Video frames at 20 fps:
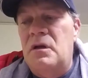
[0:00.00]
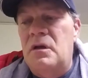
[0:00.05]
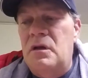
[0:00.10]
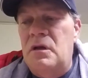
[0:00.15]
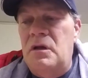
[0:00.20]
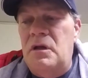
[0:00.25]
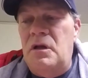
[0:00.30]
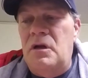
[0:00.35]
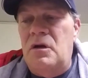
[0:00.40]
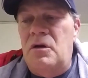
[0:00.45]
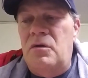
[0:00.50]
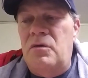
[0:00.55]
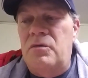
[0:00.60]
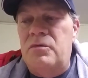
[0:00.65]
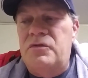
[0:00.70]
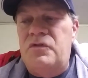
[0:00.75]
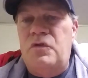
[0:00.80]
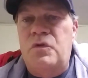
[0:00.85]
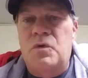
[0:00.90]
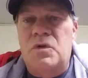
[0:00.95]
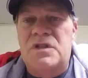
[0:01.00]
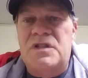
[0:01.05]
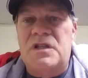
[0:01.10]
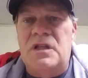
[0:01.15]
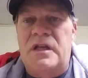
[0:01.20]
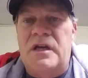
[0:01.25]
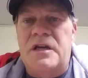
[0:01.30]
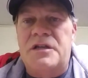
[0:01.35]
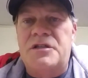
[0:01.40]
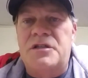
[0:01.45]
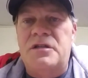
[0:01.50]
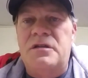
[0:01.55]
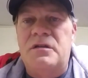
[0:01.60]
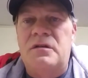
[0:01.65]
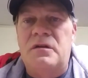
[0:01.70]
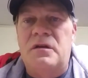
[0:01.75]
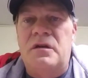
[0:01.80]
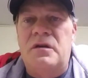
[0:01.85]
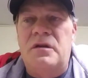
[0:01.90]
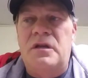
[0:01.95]
you know, tool
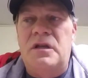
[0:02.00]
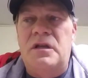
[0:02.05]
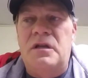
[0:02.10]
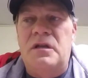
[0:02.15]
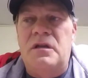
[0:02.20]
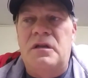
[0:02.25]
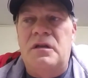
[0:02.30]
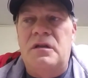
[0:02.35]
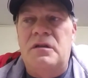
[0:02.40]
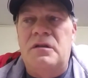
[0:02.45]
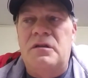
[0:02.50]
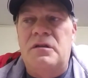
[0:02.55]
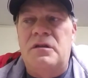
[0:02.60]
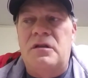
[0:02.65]
selection. I mean,